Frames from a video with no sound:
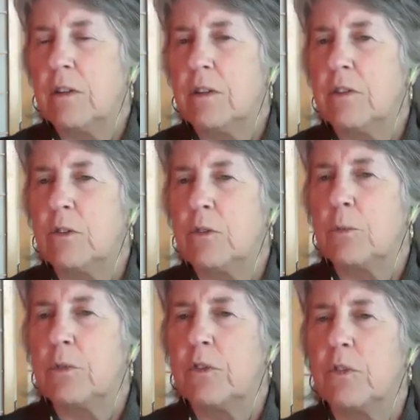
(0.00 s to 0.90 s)
This
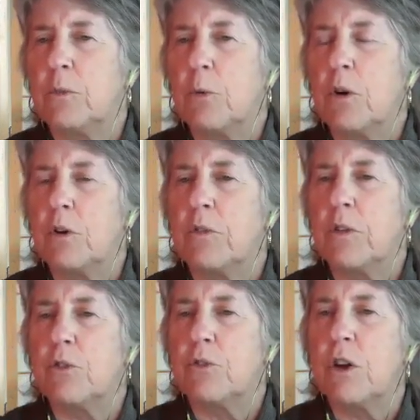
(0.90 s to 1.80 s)
is part of
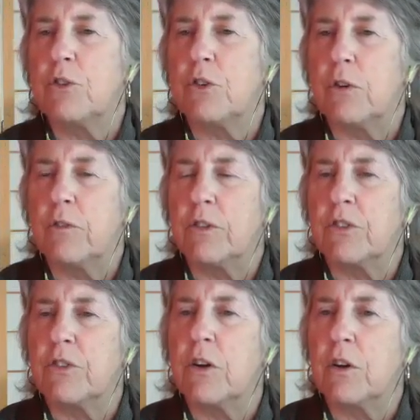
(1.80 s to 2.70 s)
the treasure of a
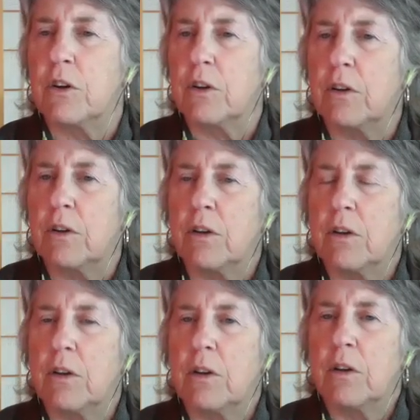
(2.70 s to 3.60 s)
Sangha.
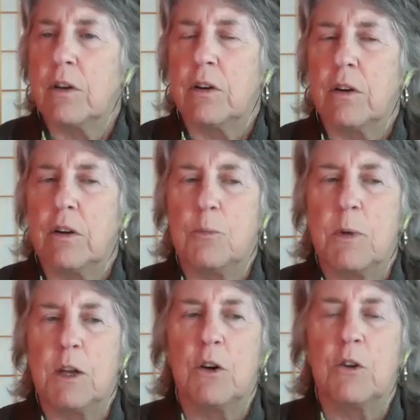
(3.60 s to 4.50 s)
And you
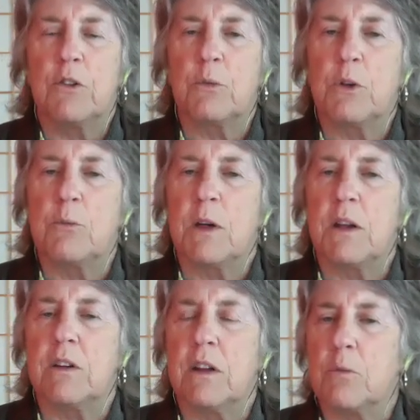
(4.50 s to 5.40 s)
may notice when you
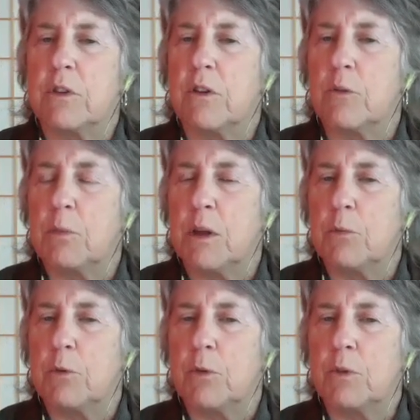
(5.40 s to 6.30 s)
meditate with other
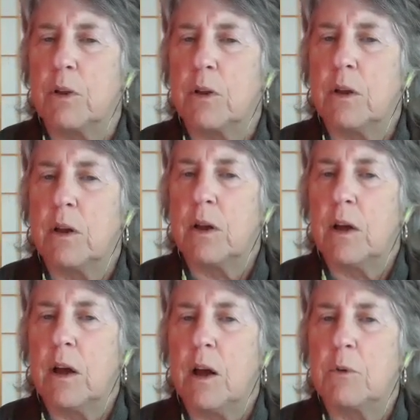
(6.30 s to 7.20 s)
people
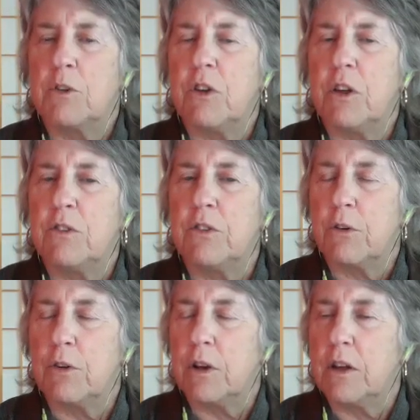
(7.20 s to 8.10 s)
how much
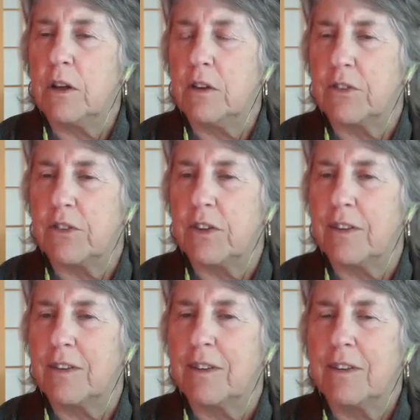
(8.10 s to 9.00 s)
easier it is.
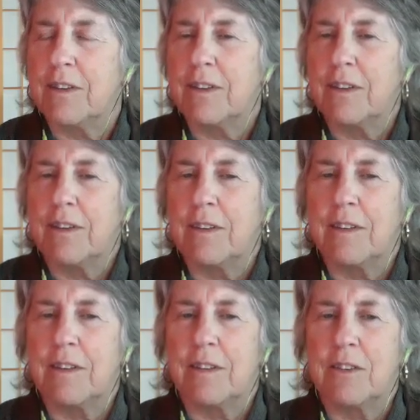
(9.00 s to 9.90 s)

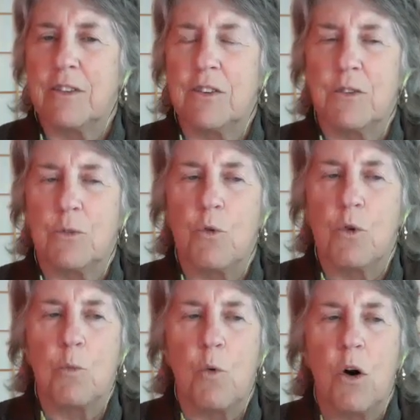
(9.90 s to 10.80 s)
It's just
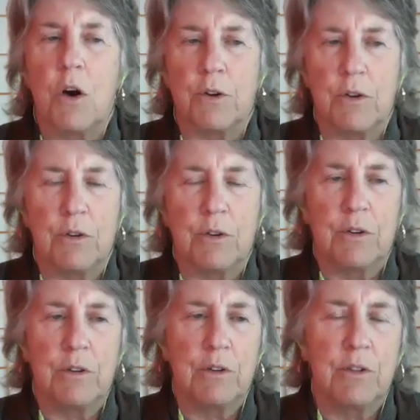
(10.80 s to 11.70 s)
warm water
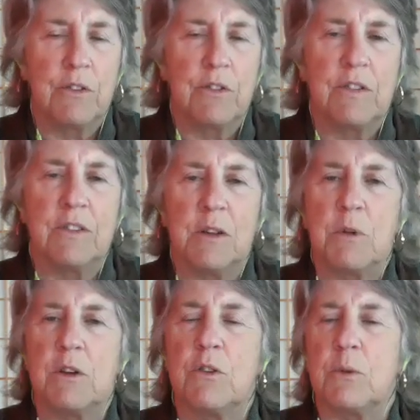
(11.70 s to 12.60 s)
and slip
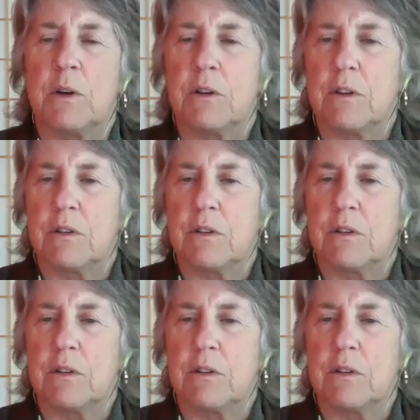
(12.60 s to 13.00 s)
into it.